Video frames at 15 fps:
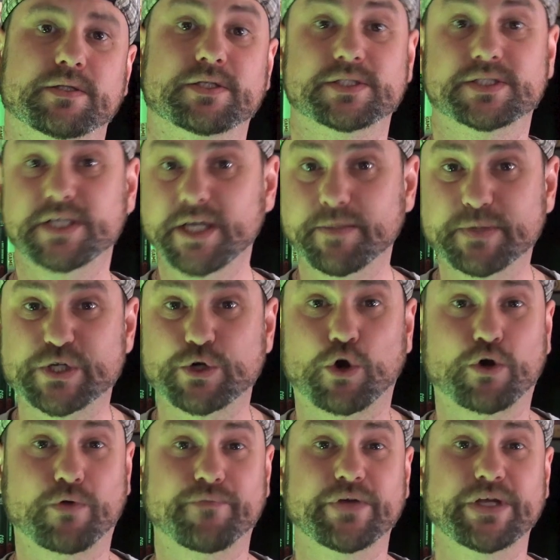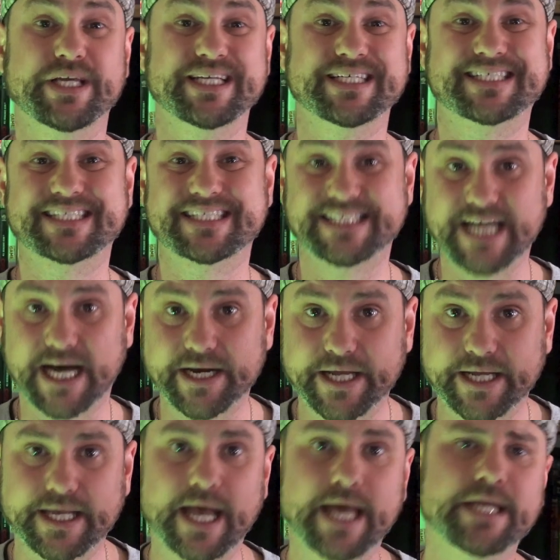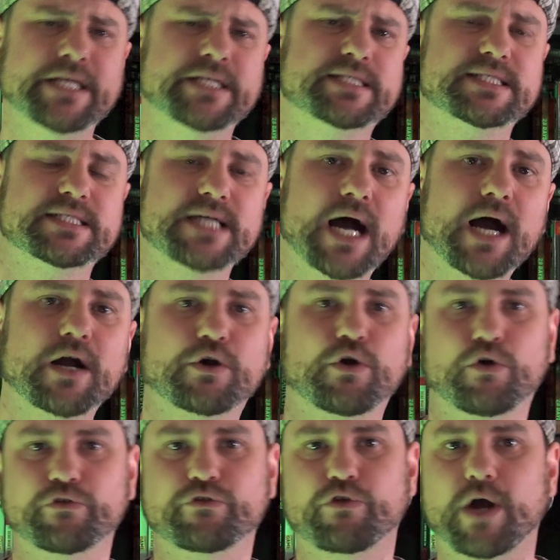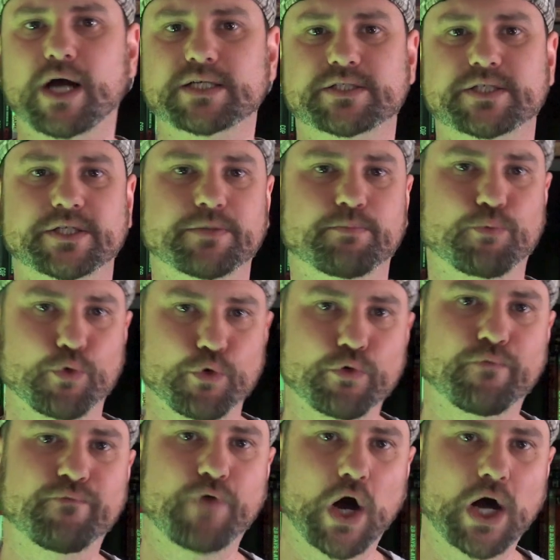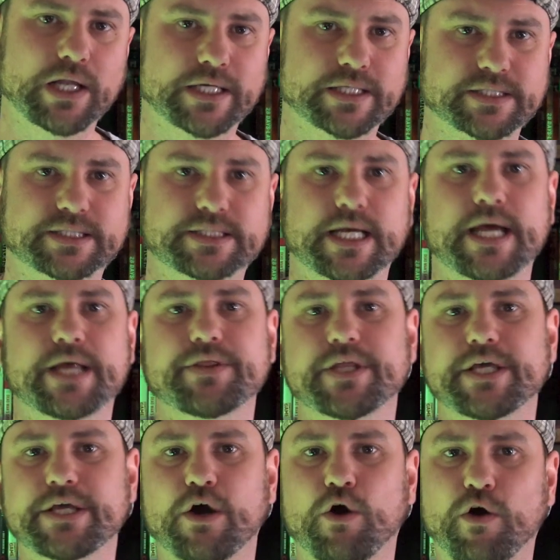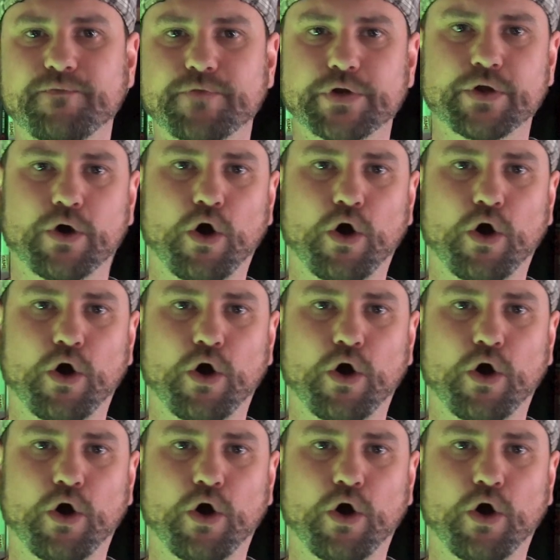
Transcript: The cinematography is stunning and in stark contrast to the brutal violence and the often